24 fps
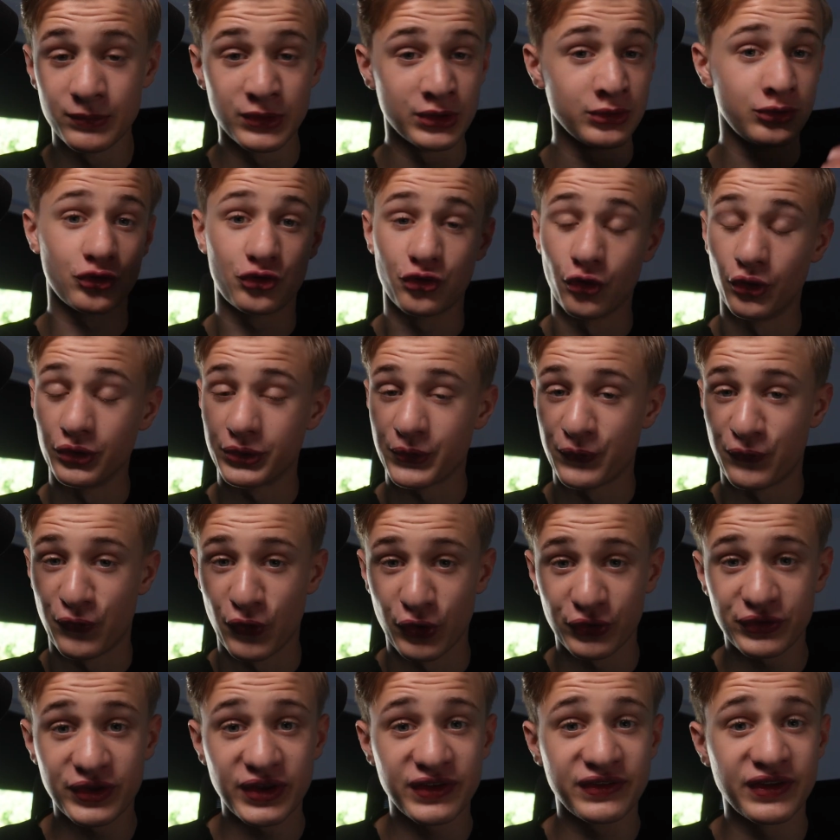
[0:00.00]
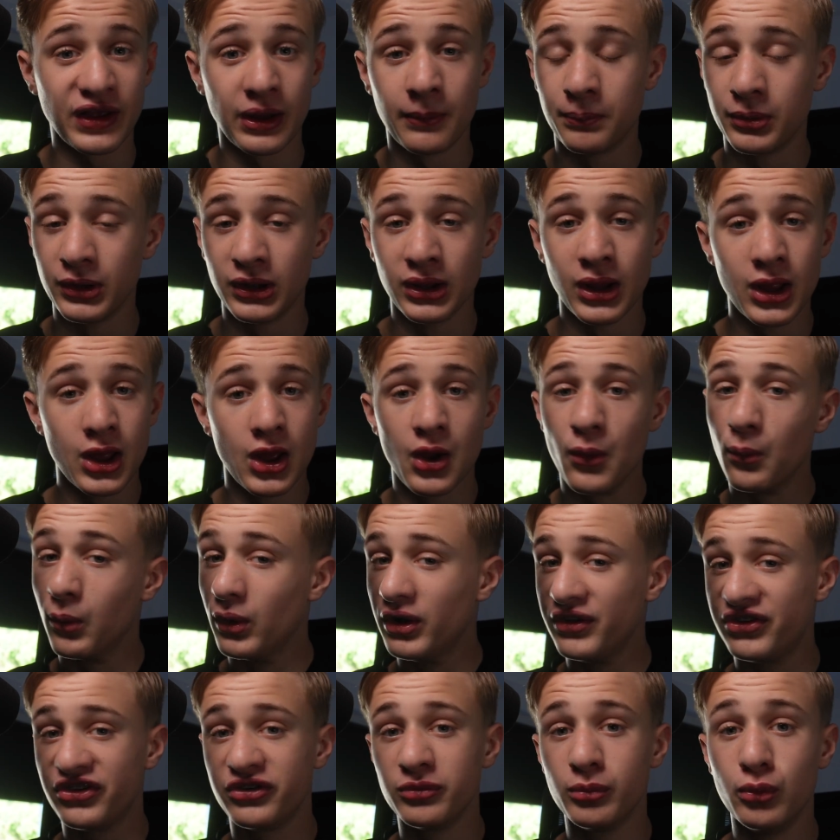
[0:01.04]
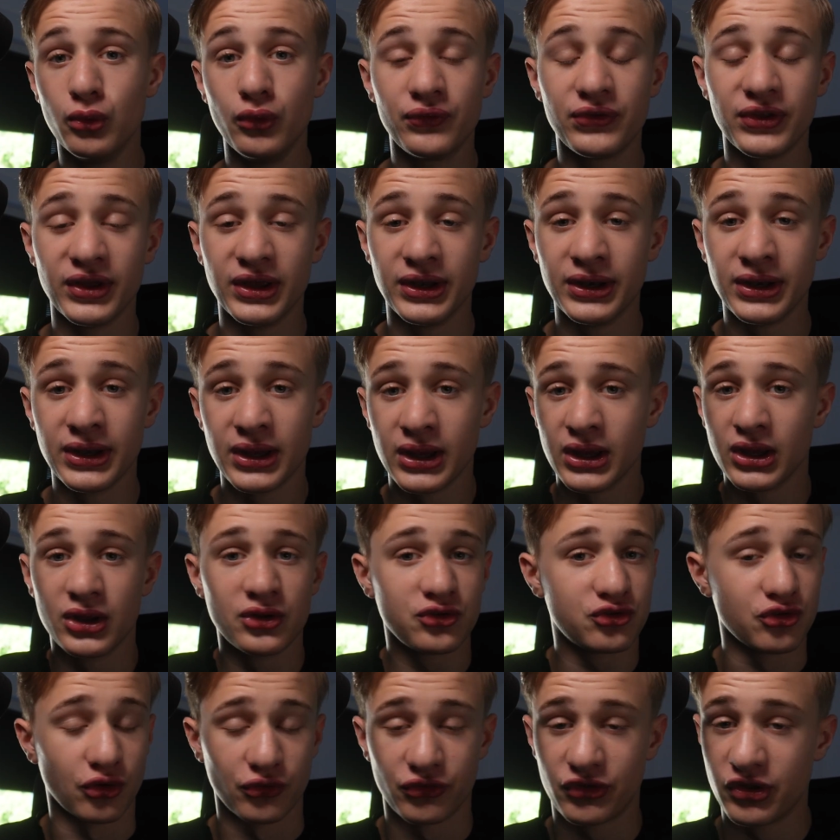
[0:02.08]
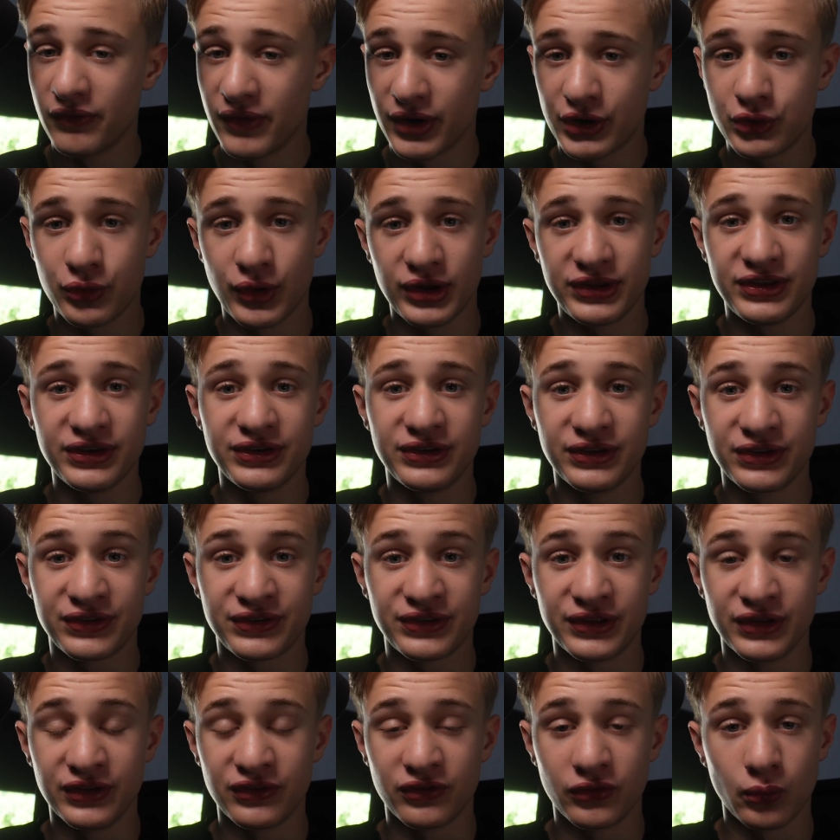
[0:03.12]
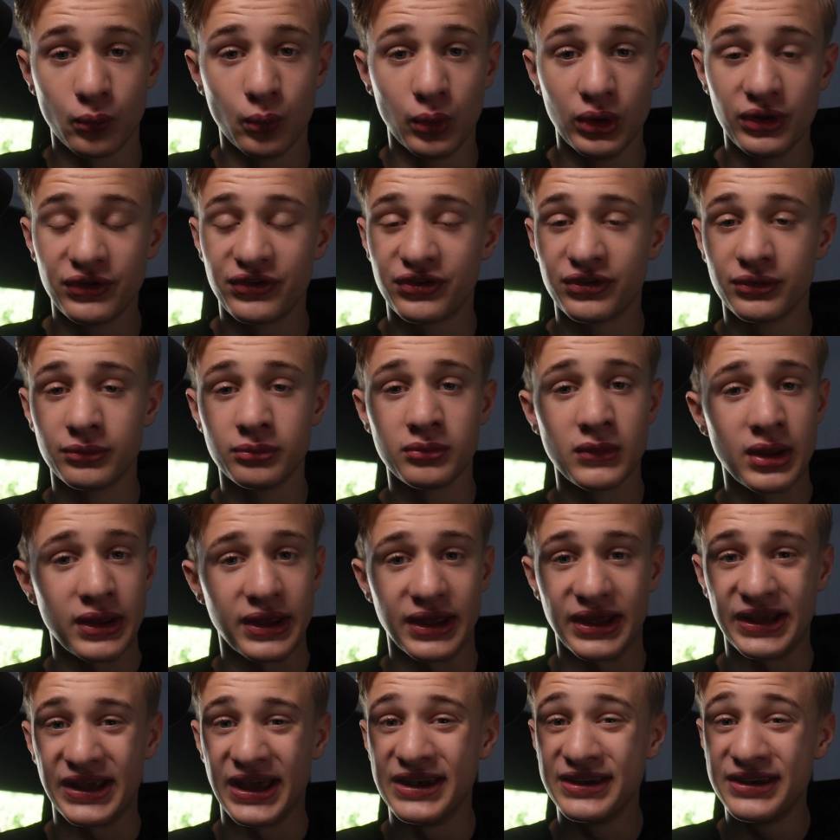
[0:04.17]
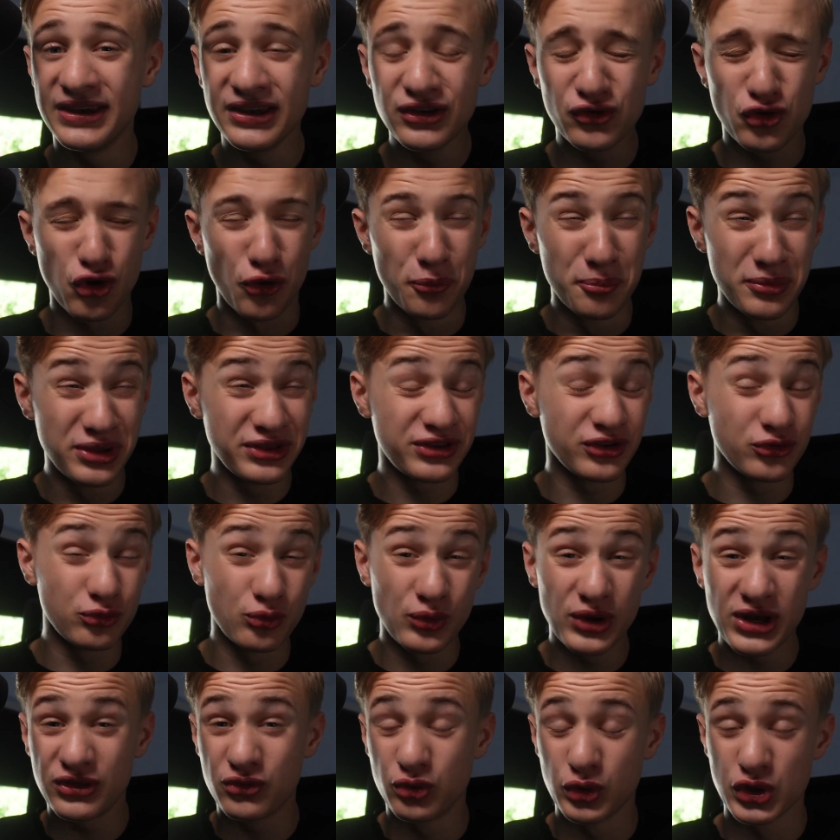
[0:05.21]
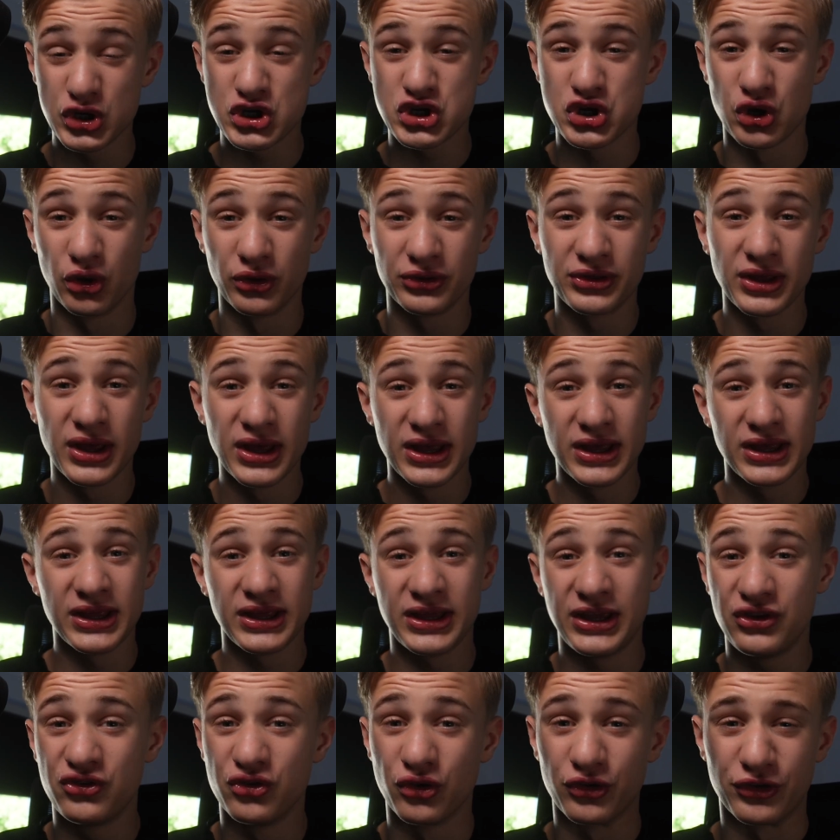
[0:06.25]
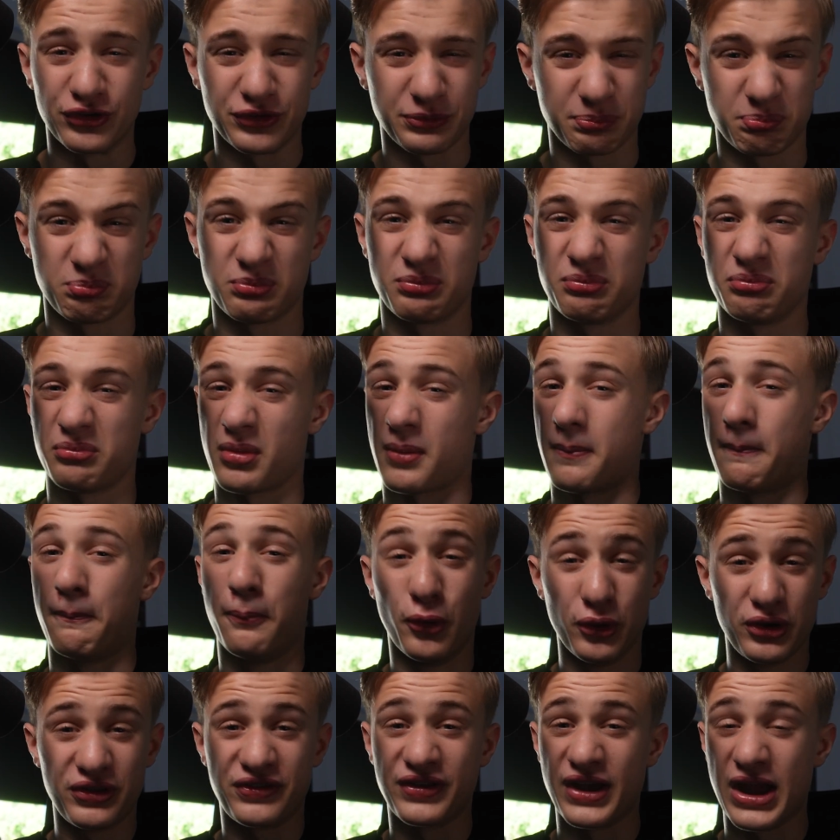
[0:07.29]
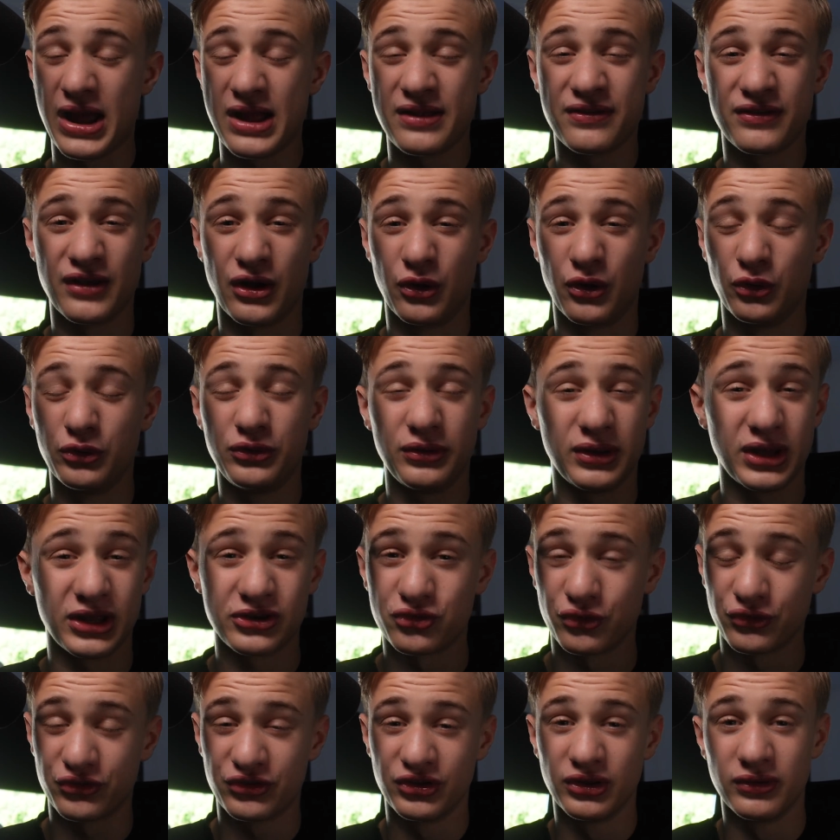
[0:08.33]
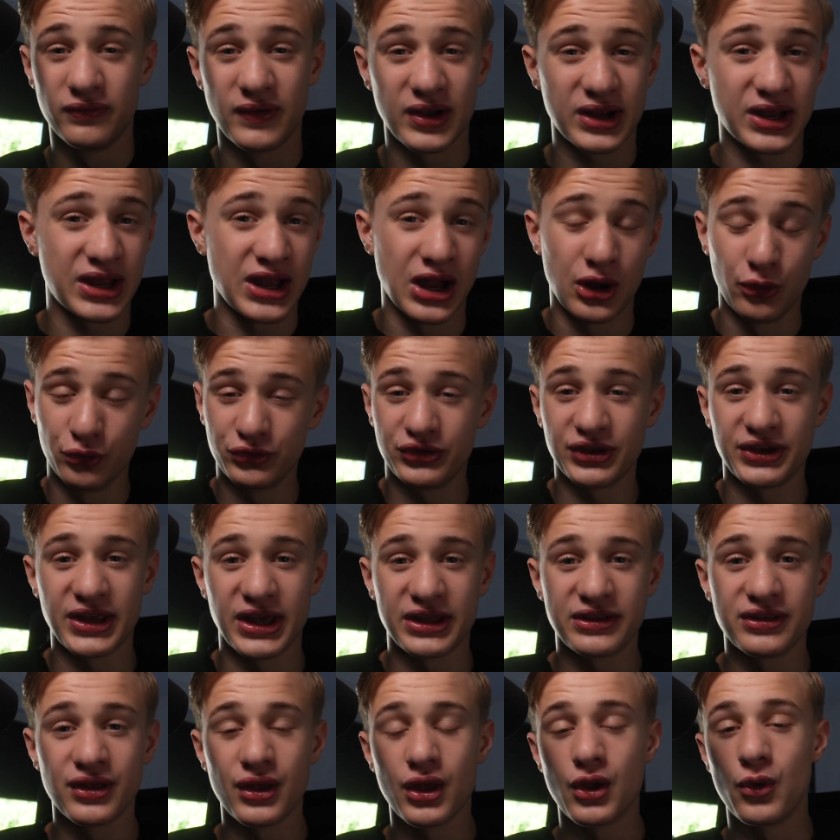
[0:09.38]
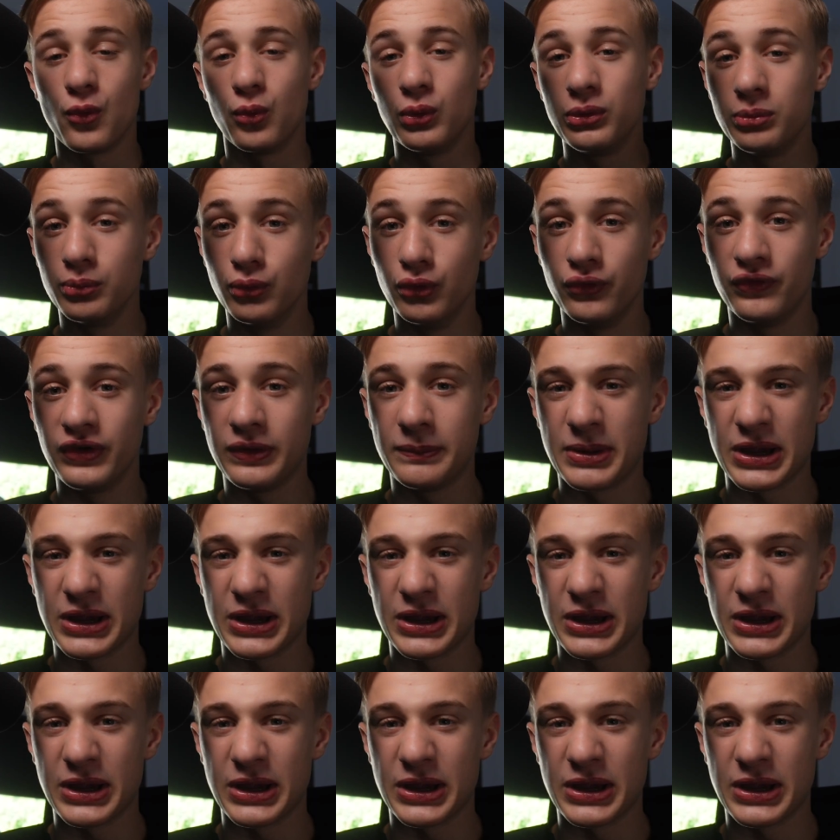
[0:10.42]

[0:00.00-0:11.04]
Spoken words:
You saw at the first example, Wilson moved in, John Silva created distance, Wilson again didn't commit it really to a shot, he just put his hands out and John Silva countered that with moving